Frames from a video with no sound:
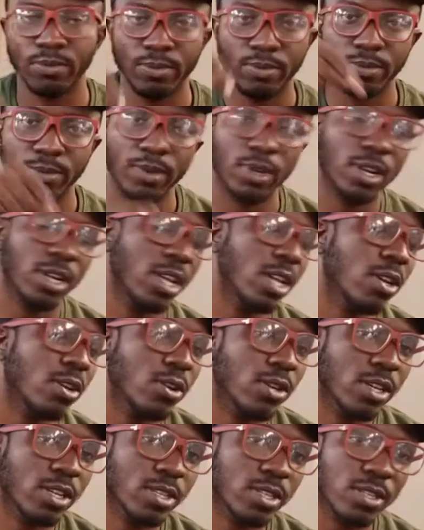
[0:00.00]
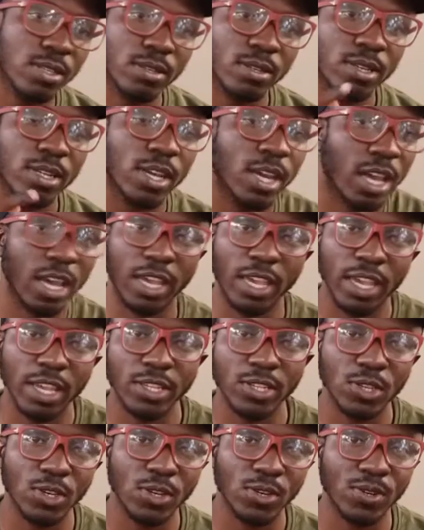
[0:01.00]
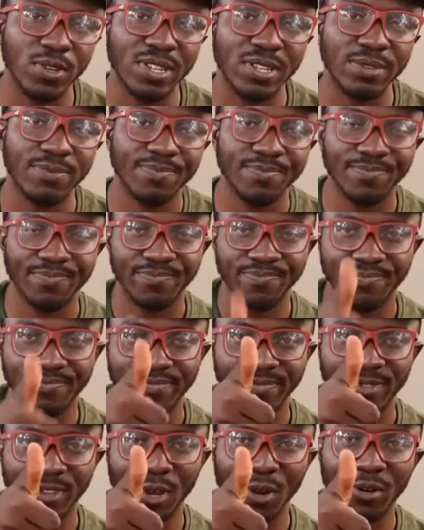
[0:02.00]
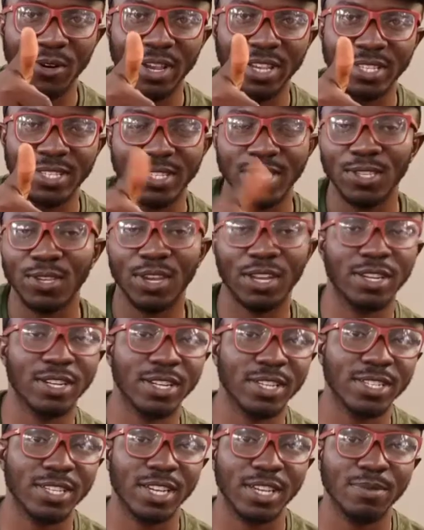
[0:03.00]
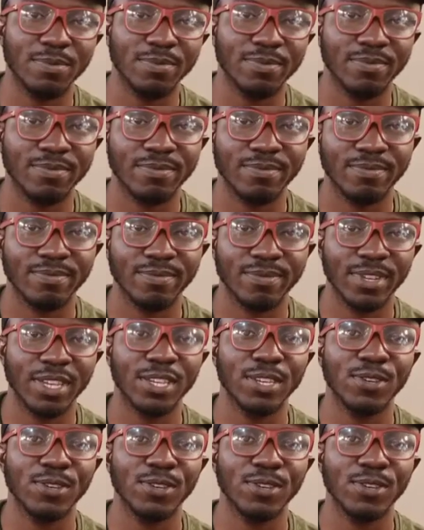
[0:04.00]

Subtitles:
Click on it and get your own. All right, see you another time. Thank you.